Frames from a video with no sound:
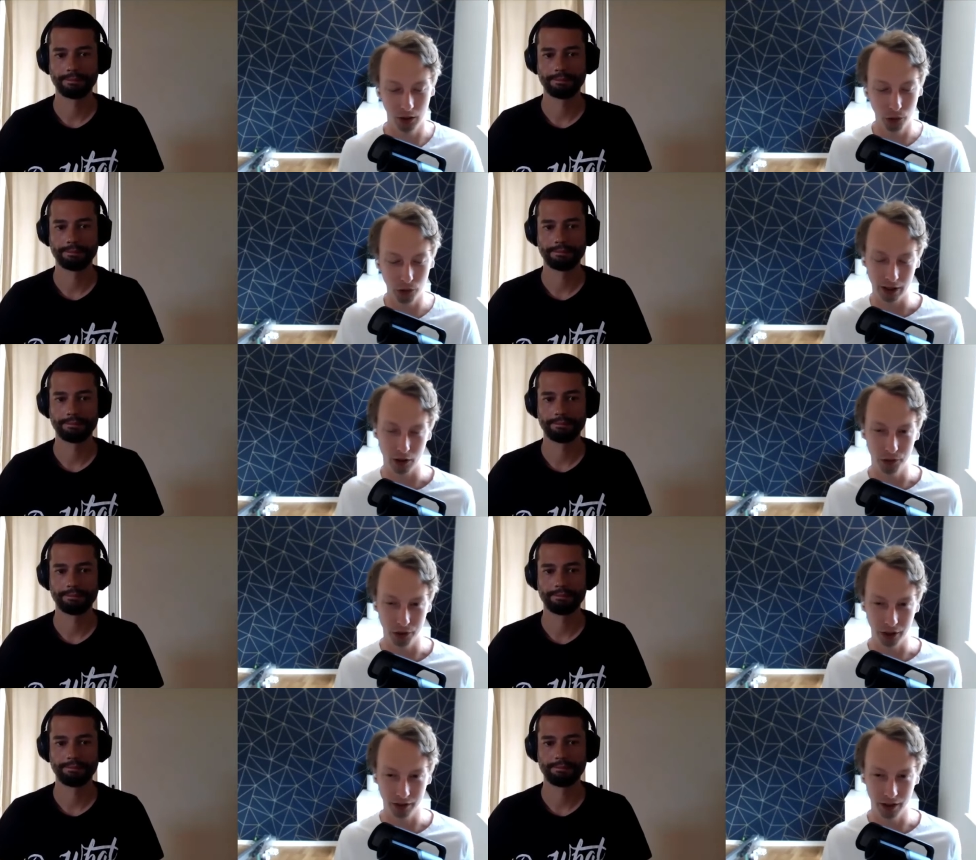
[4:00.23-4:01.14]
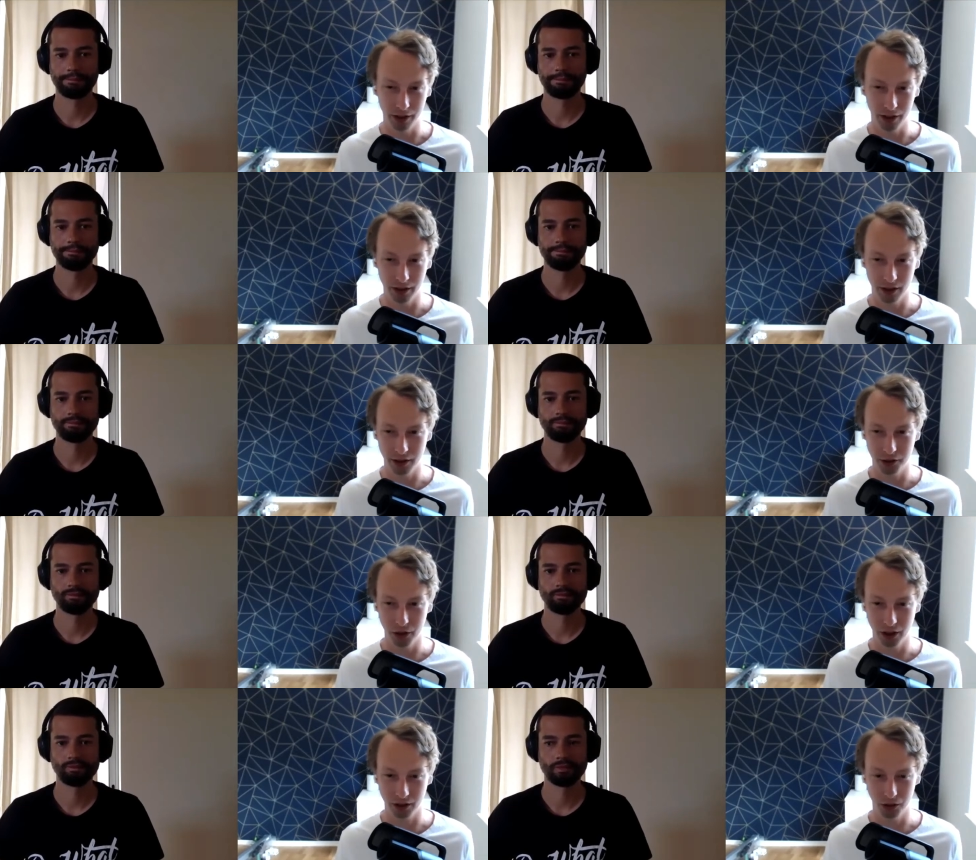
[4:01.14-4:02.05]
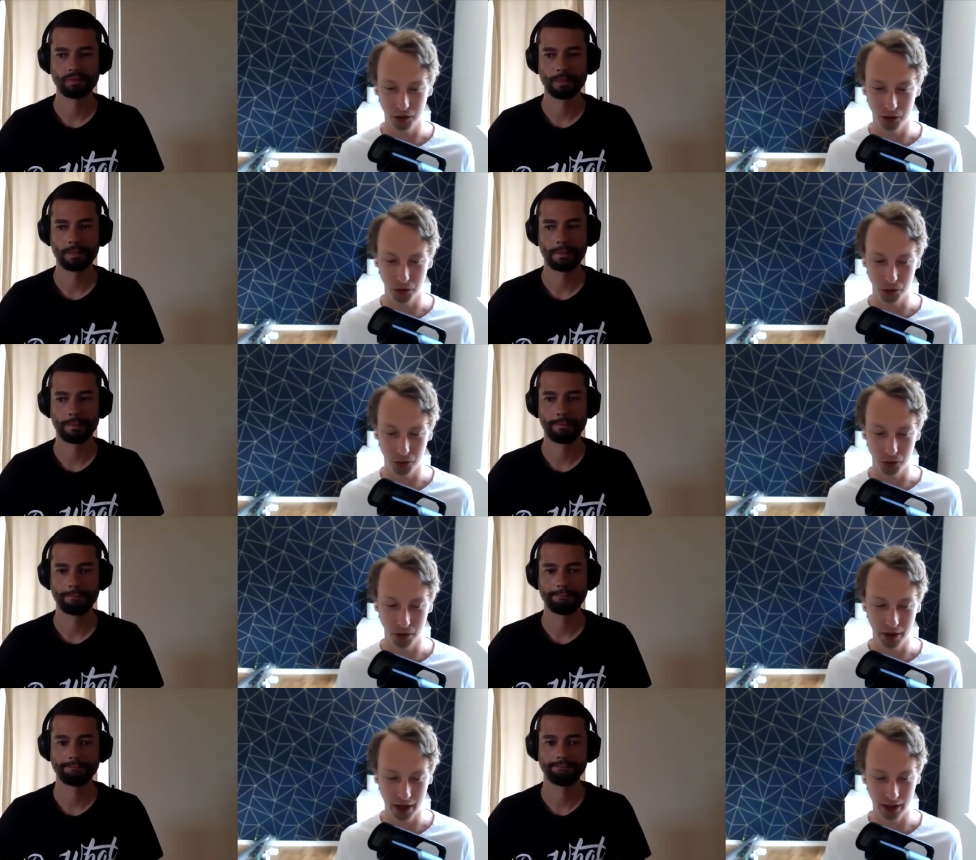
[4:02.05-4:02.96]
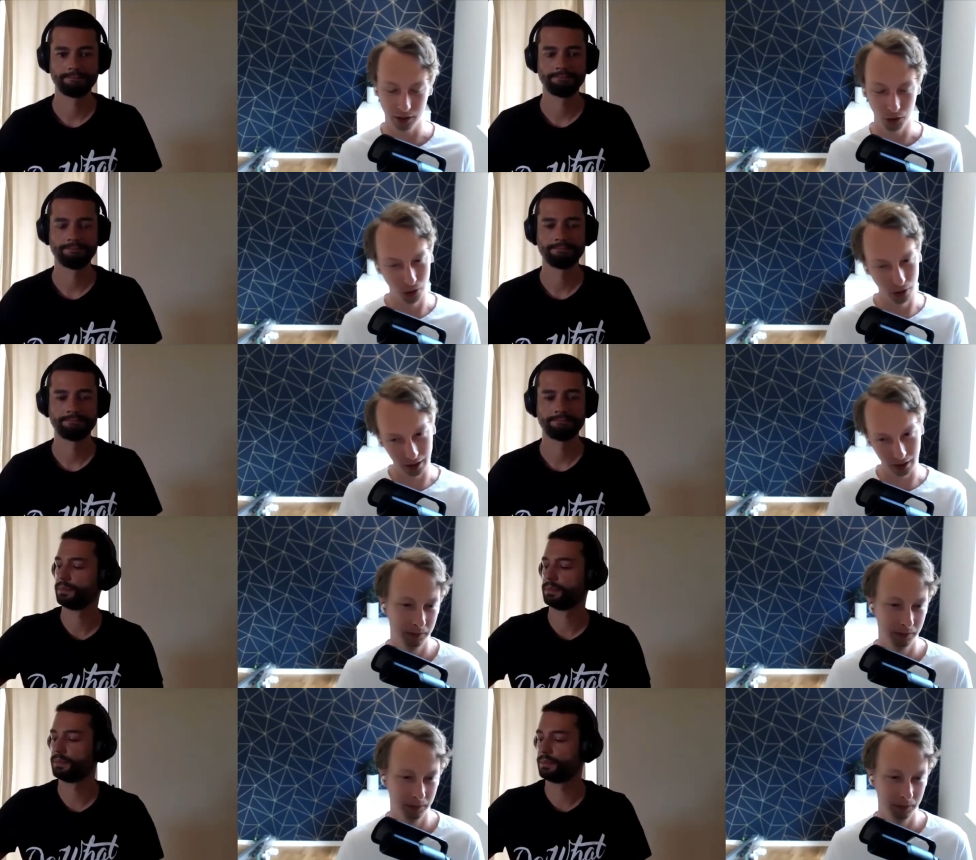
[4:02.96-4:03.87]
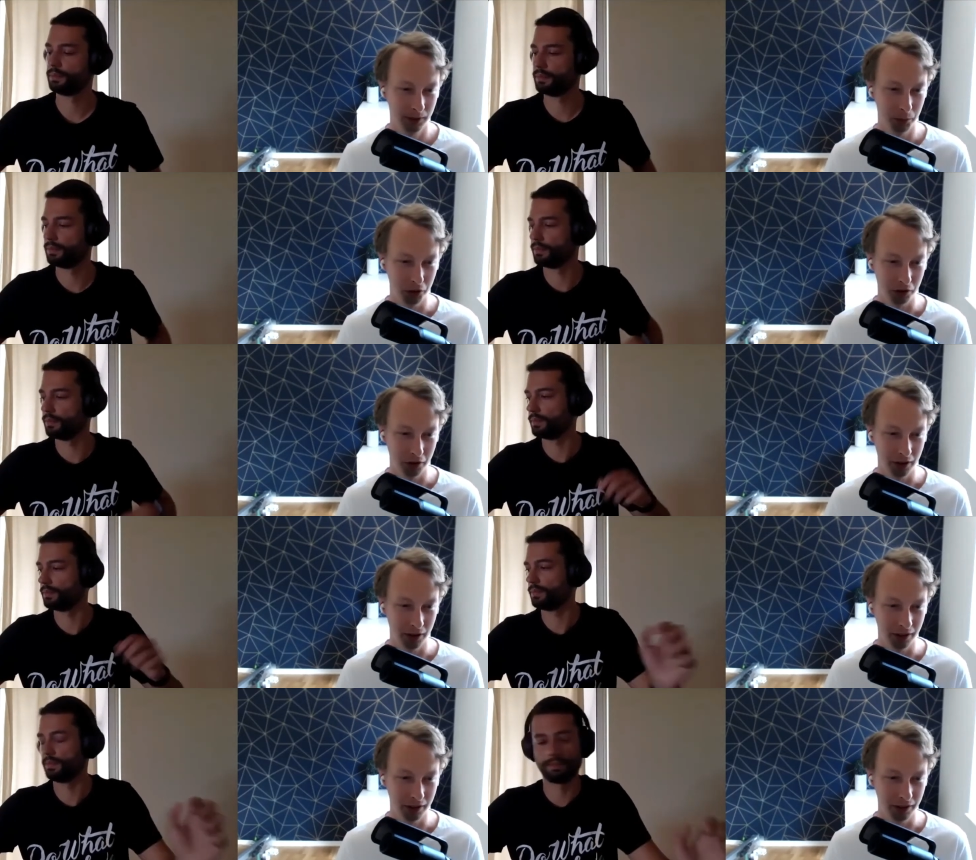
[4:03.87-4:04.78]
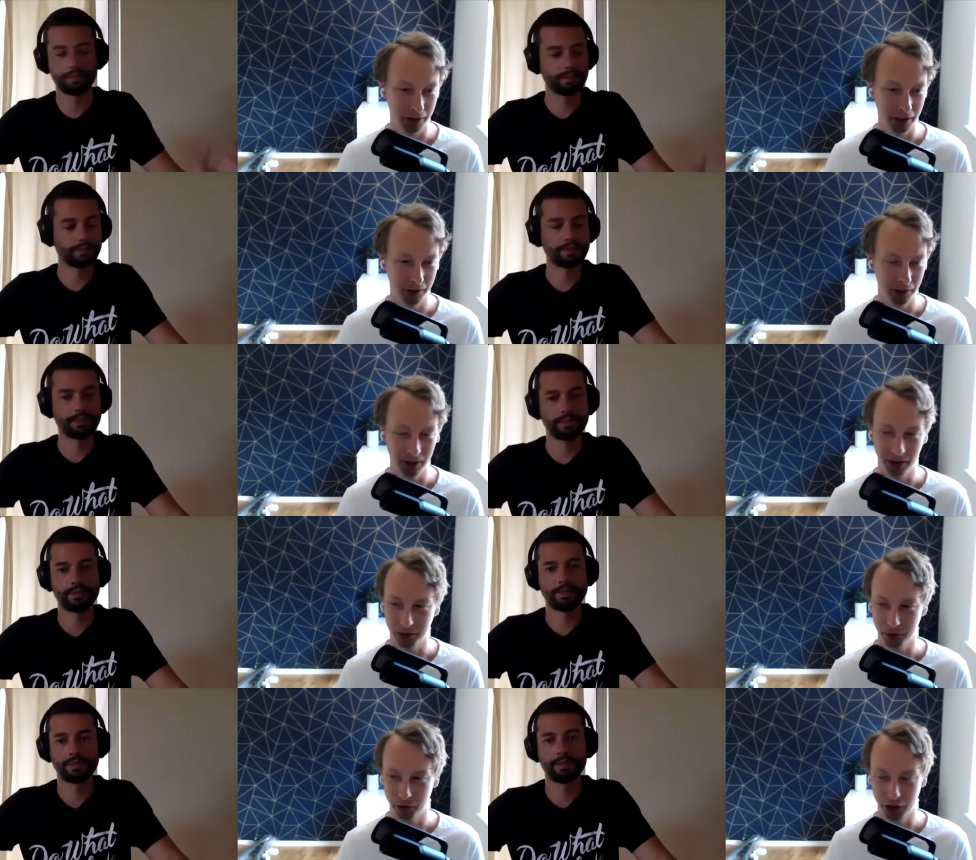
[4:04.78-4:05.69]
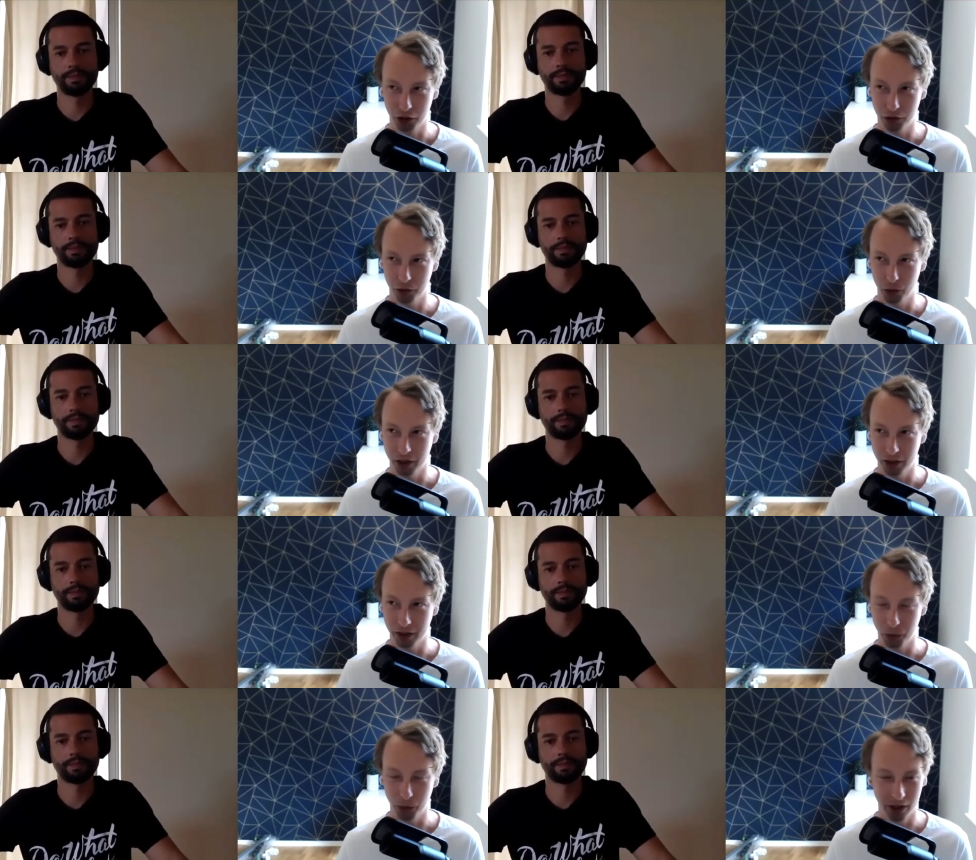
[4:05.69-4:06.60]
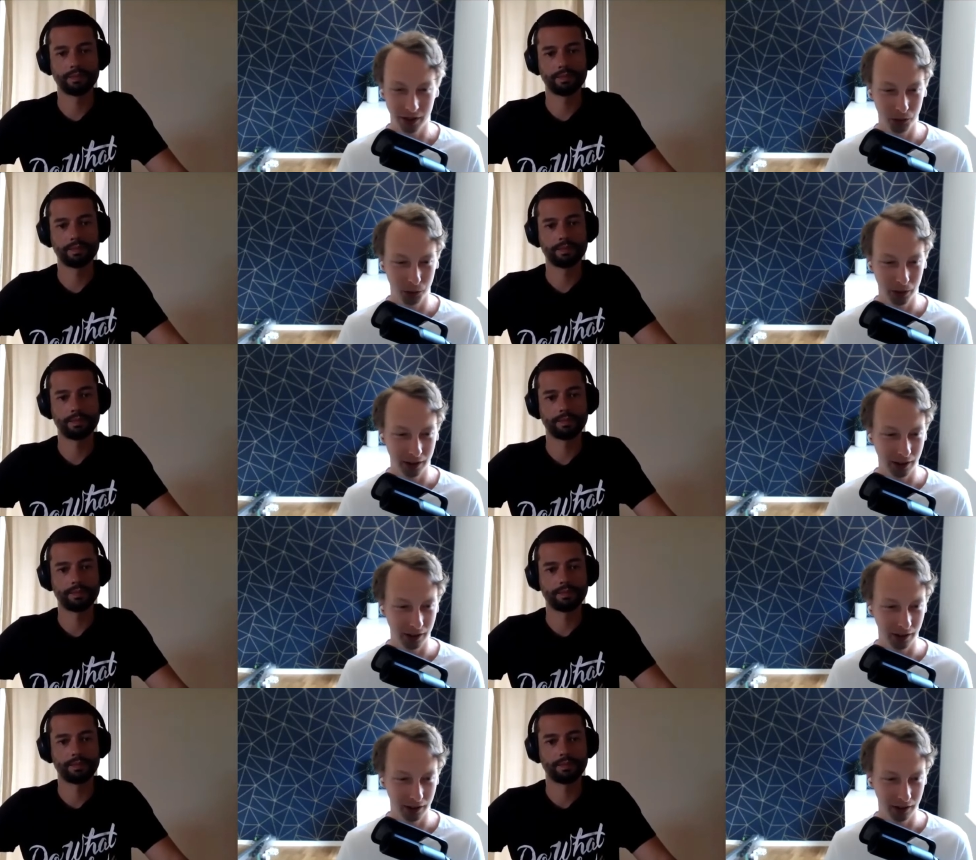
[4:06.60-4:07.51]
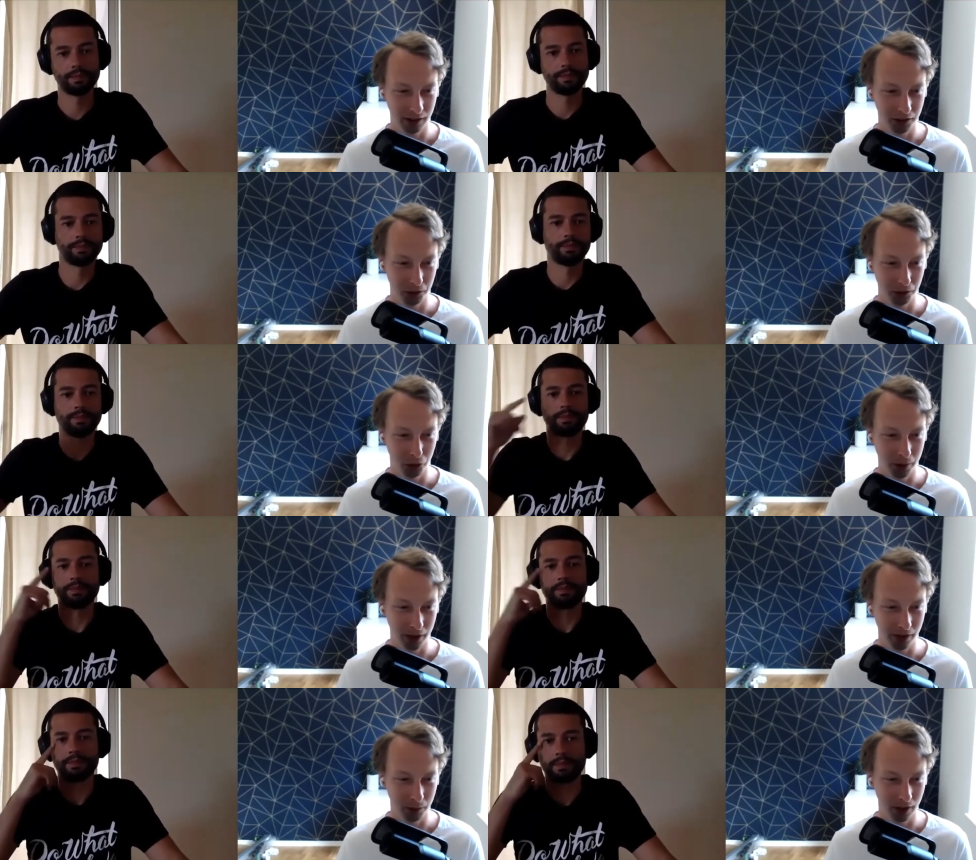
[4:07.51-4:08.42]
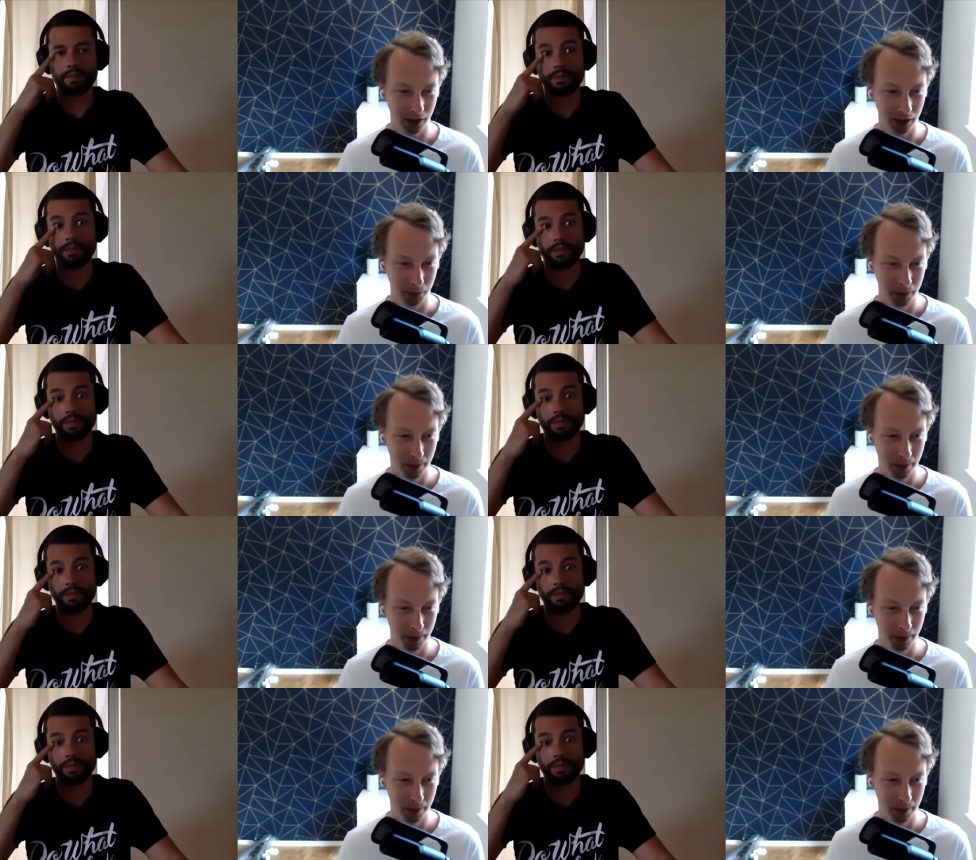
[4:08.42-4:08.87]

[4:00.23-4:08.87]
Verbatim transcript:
Speaker 1: offline conference and then they're trying to do that online. I'm just gonna um, finish off with uh, with this tweet I, I sent you from Nassim Taleb.